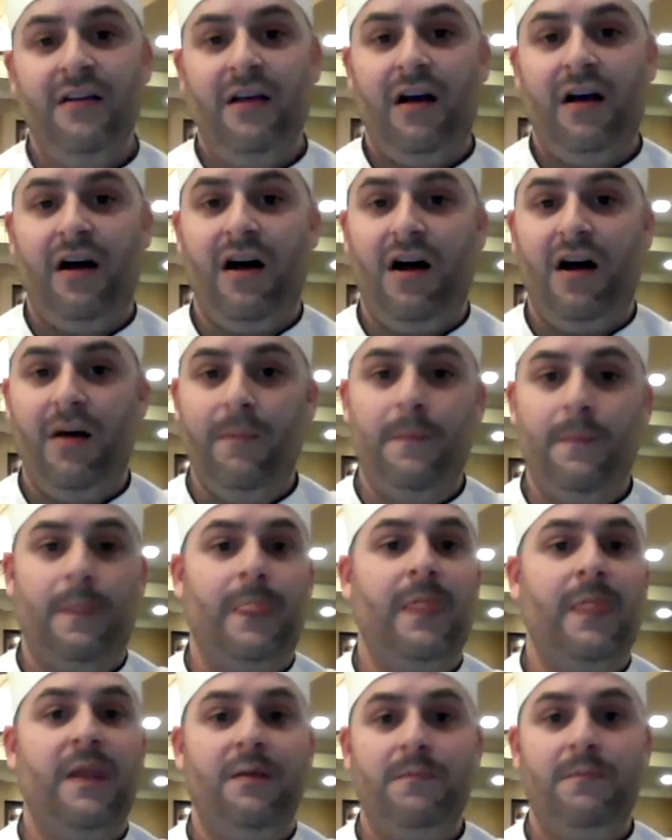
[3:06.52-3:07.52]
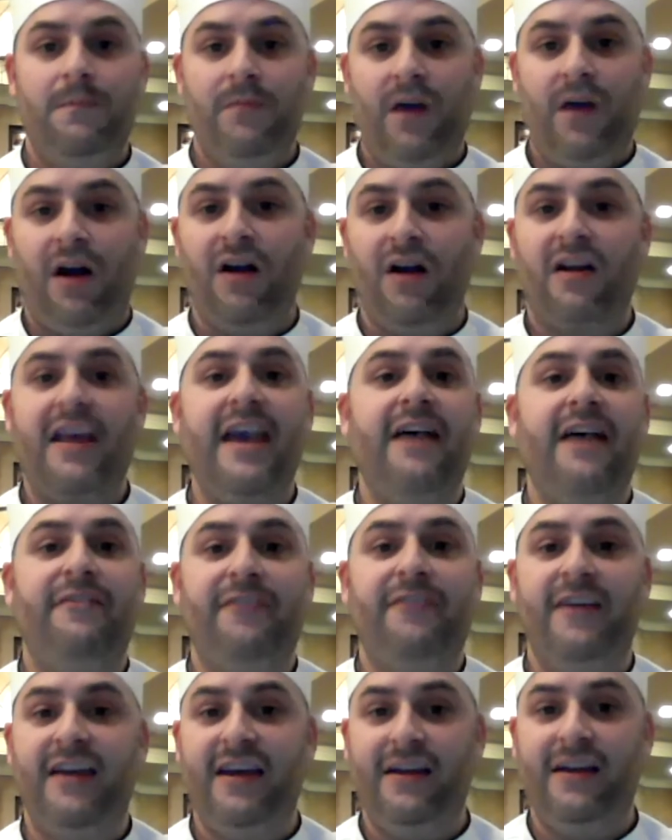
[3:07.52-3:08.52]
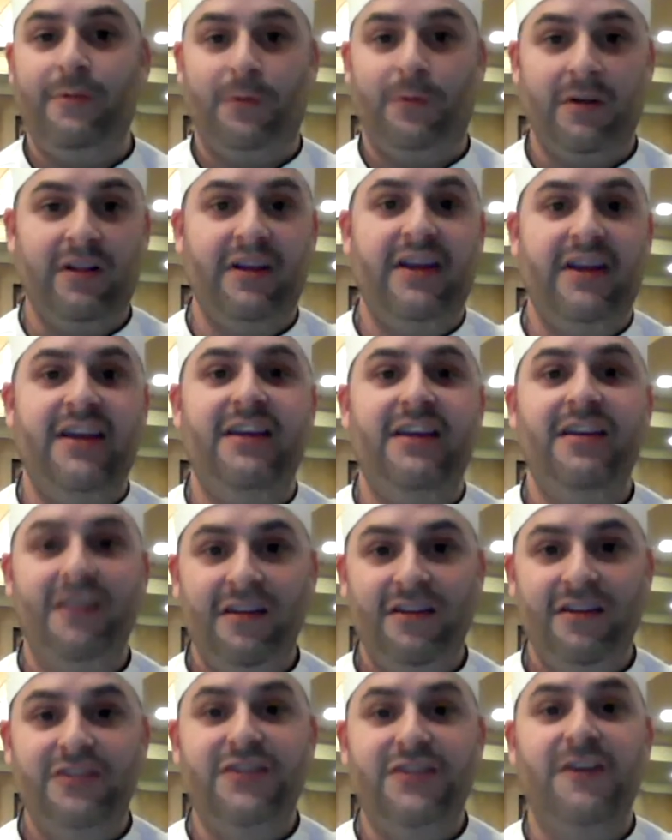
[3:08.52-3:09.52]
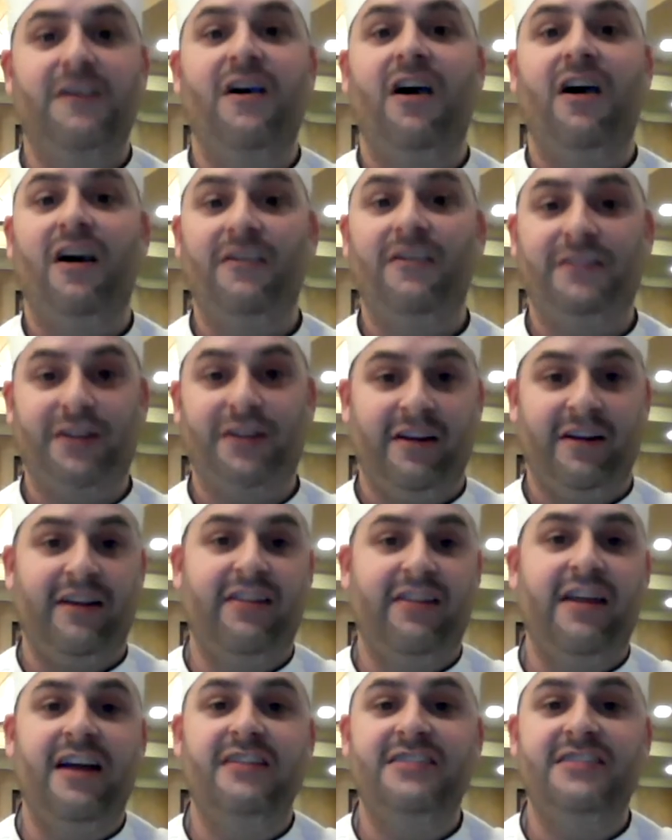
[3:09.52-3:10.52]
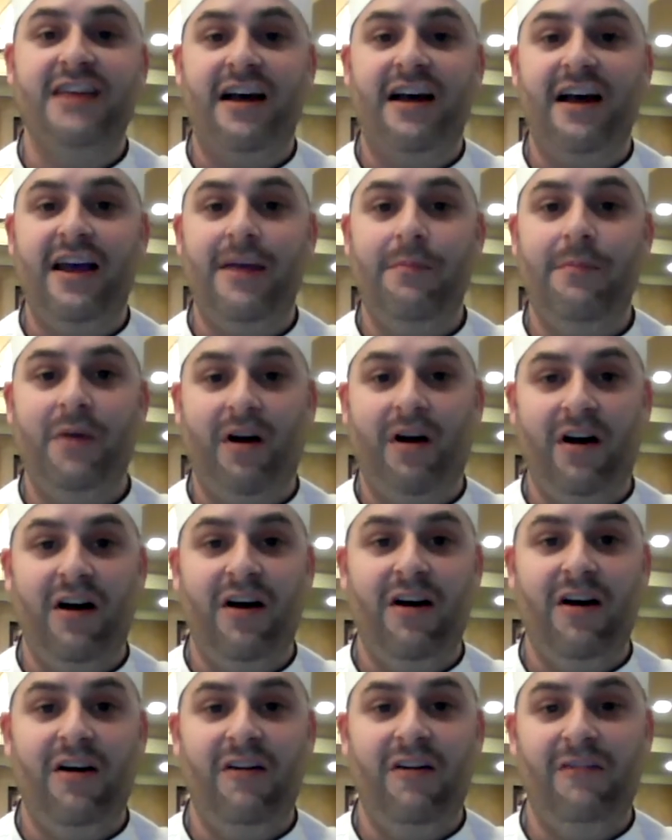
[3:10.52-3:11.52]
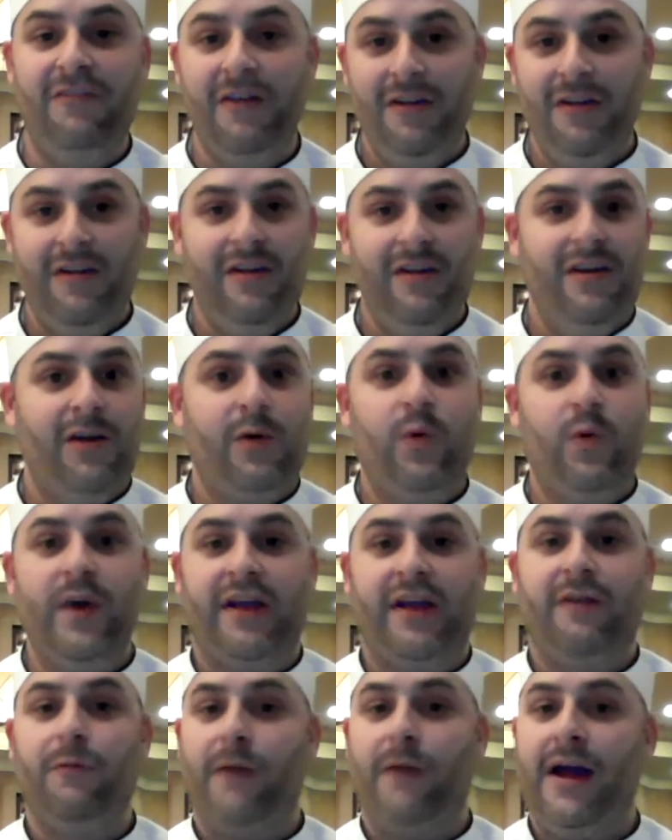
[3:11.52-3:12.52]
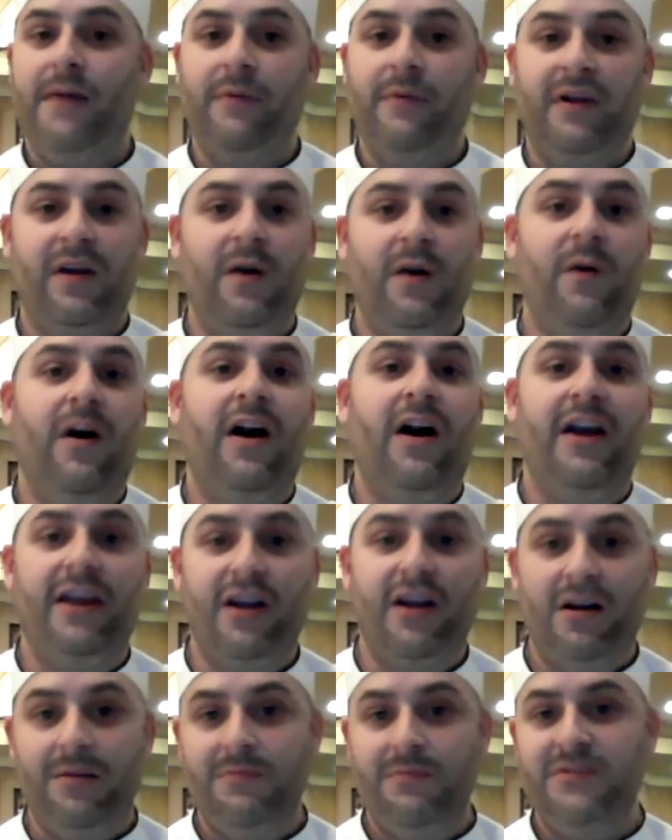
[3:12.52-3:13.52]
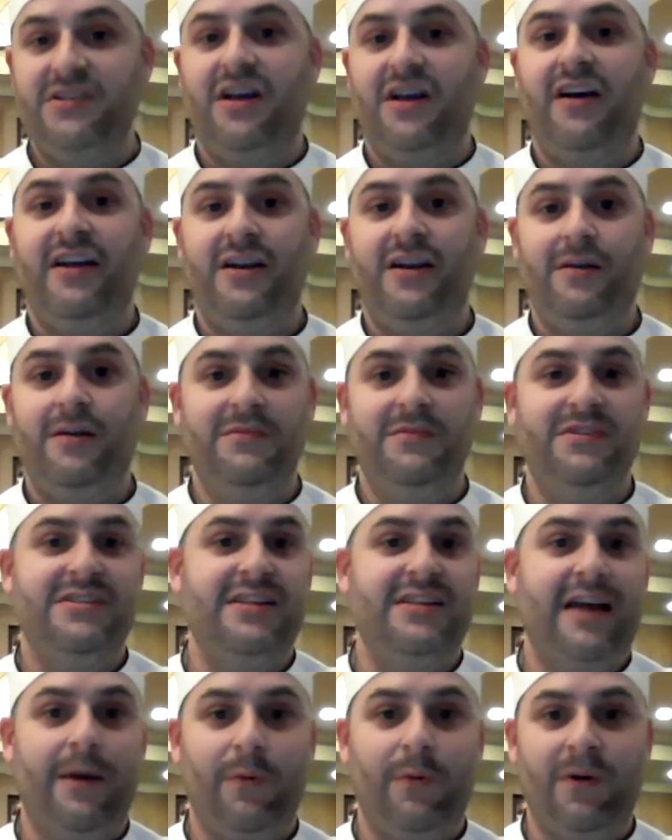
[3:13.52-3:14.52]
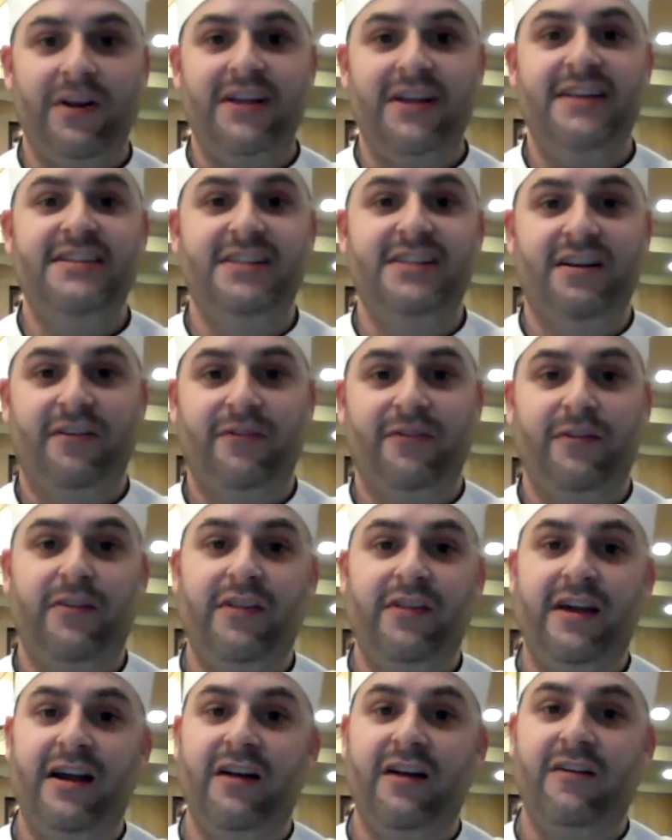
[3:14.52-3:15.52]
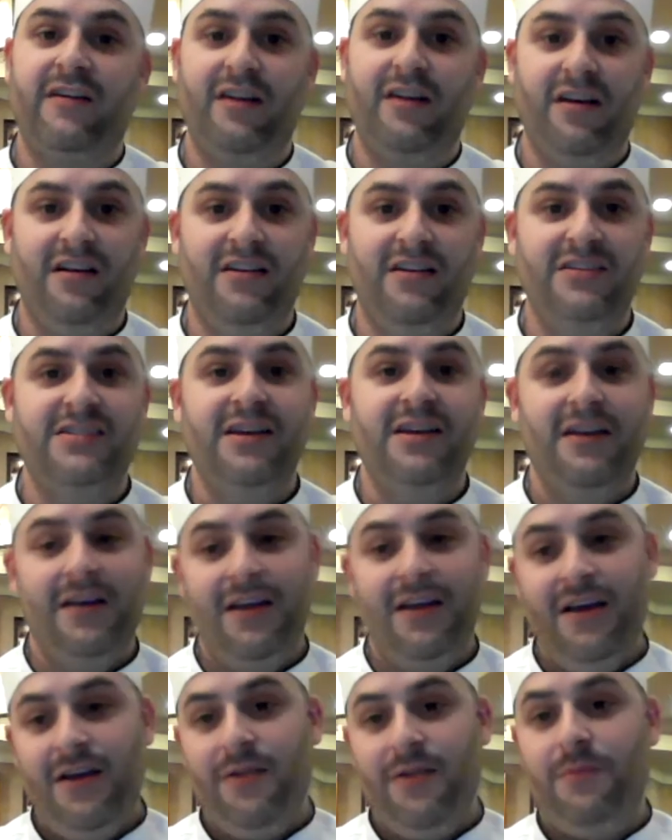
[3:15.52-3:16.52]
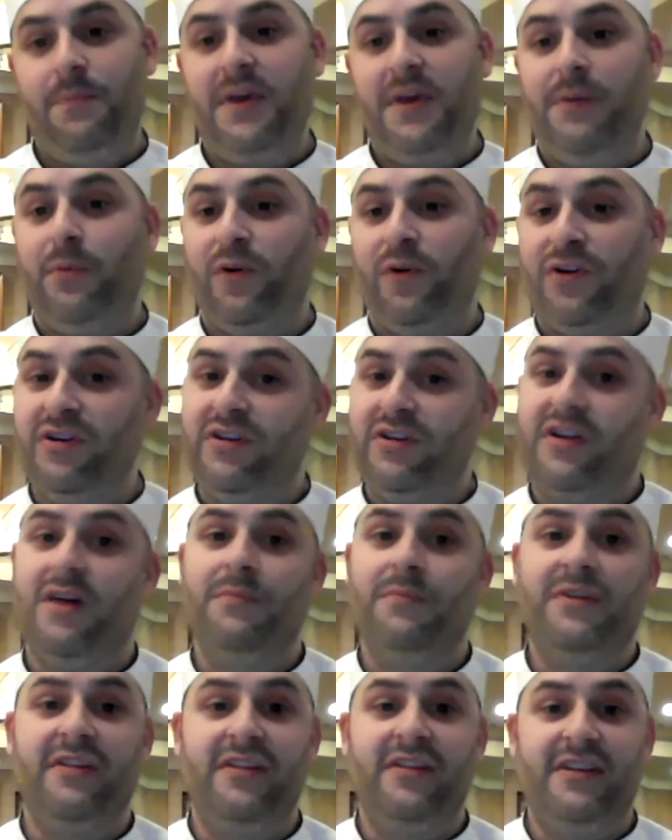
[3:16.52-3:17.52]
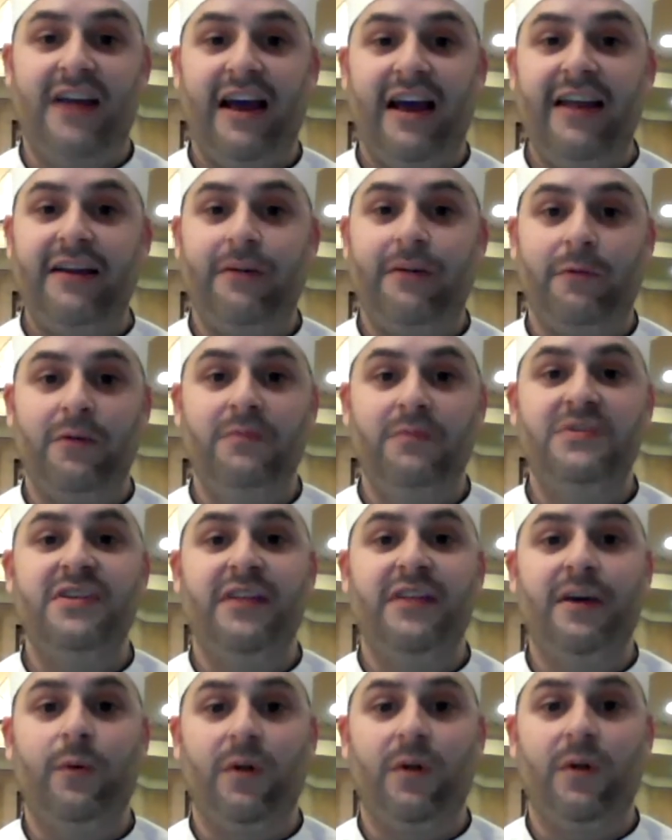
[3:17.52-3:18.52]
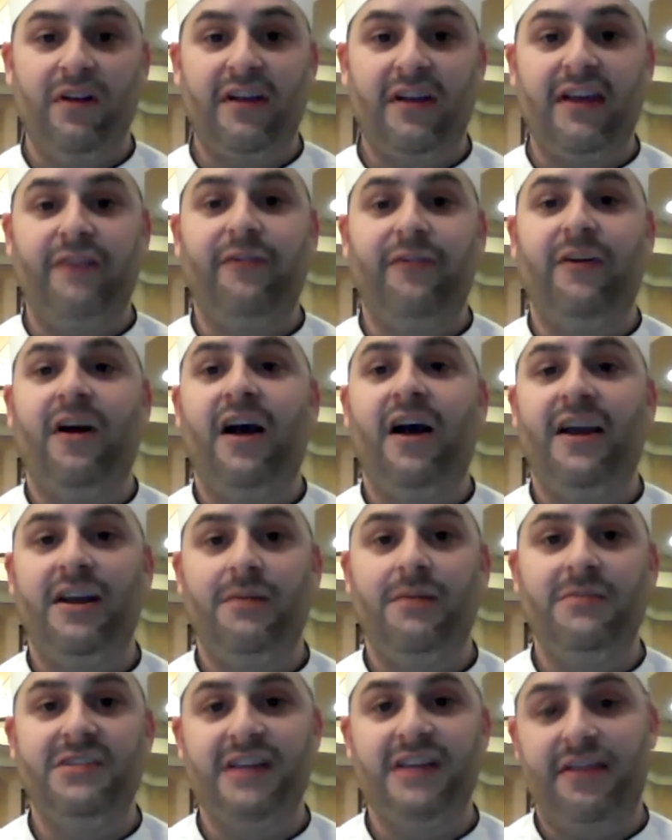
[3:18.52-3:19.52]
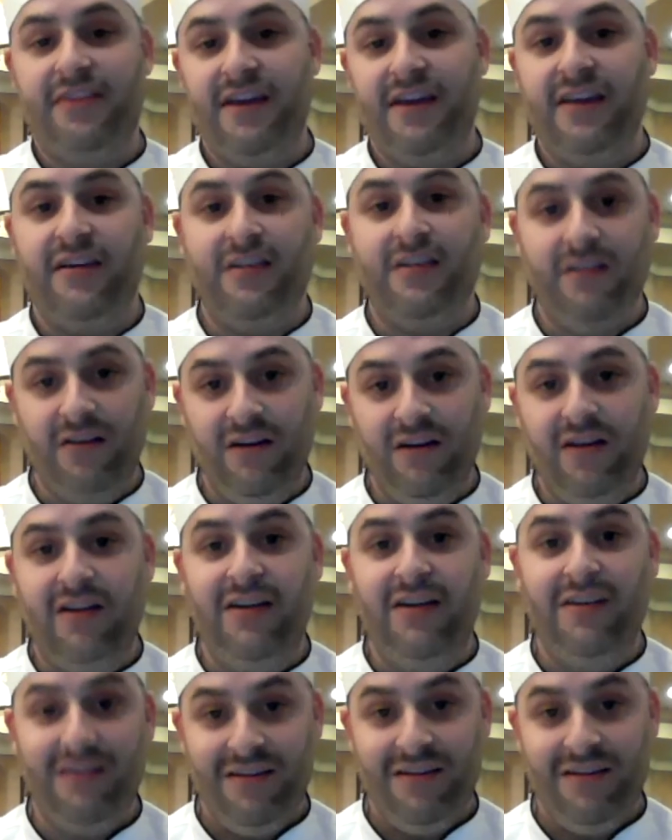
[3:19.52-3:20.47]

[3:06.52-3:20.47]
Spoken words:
Our cafe really took off during that time of quick grab and go items that were easier for there because people couldn't come to the dining room. So they were looking for items that they could